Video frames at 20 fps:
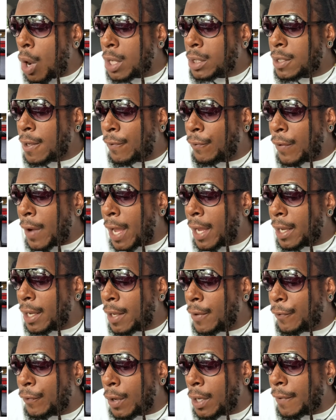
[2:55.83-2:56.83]
to fight
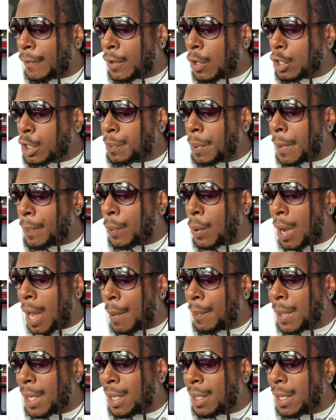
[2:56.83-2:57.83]
in front of those people. I
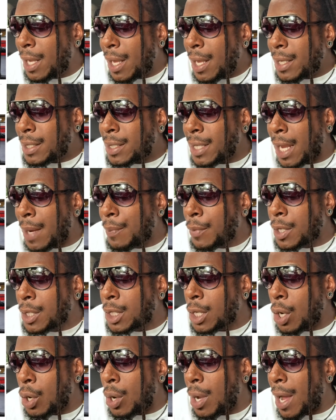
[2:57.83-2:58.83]
mean, same
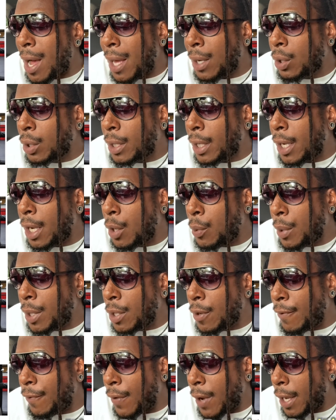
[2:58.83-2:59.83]
result. I don't care where
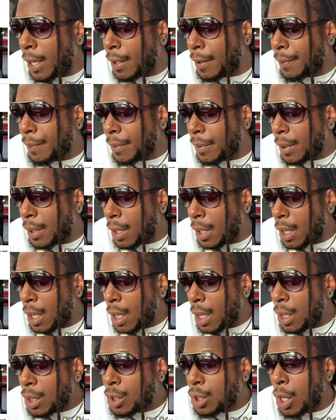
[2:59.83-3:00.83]
you fight.
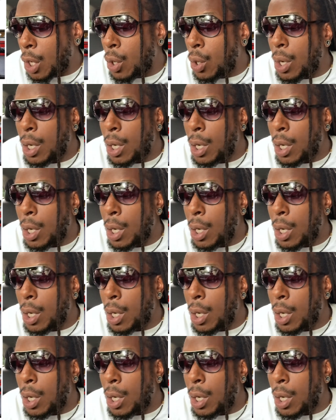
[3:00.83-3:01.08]
So,